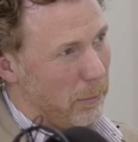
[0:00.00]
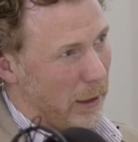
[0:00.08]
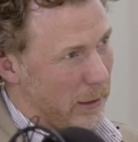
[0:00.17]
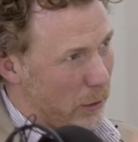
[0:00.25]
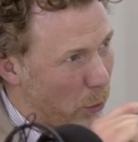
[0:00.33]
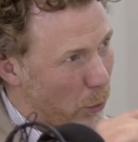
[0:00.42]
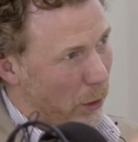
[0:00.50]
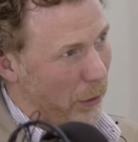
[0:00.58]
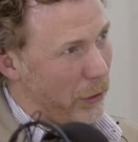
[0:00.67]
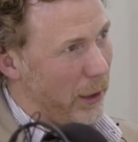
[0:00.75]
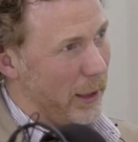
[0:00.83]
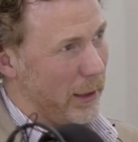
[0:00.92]
But the
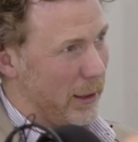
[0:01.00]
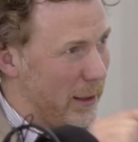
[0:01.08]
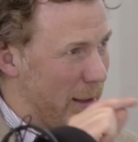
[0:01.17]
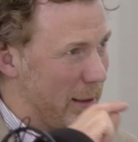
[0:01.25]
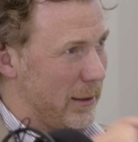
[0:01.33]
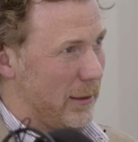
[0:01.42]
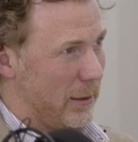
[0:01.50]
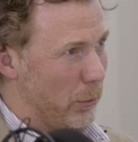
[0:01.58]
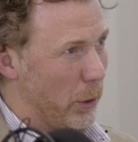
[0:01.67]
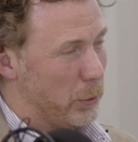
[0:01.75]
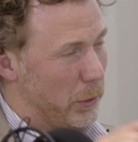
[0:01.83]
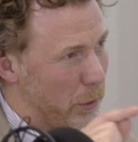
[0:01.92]
core thing is
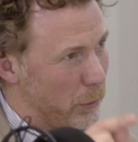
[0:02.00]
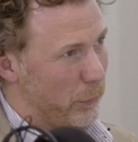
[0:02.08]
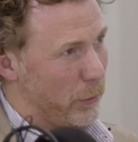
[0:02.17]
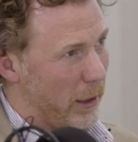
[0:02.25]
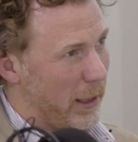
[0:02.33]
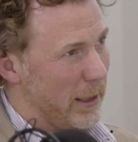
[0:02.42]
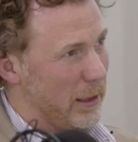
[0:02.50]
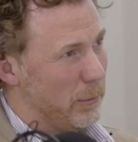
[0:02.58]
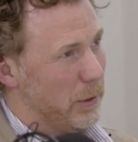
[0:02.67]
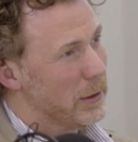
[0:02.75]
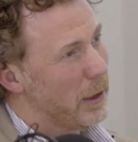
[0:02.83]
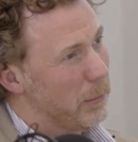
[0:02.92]
what we do for our
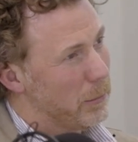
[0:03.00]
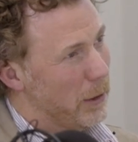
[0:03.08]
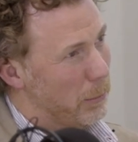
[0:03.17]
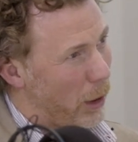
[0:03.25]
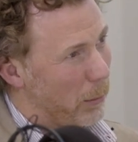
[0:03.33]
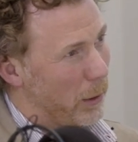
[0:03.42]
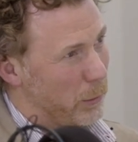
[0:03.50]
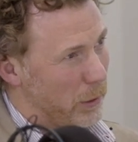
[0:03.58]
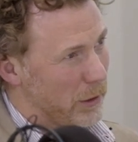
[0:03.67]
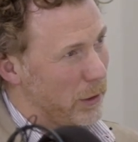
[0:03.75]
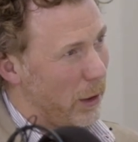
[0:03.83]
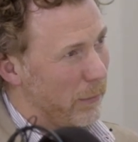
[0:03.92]
customers and the
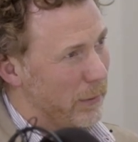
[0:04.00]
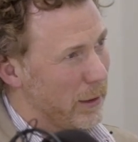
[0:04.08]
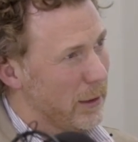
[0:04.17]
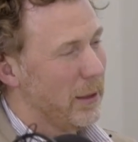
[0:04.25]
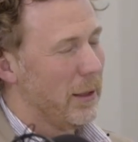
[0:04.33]
problem we're solving.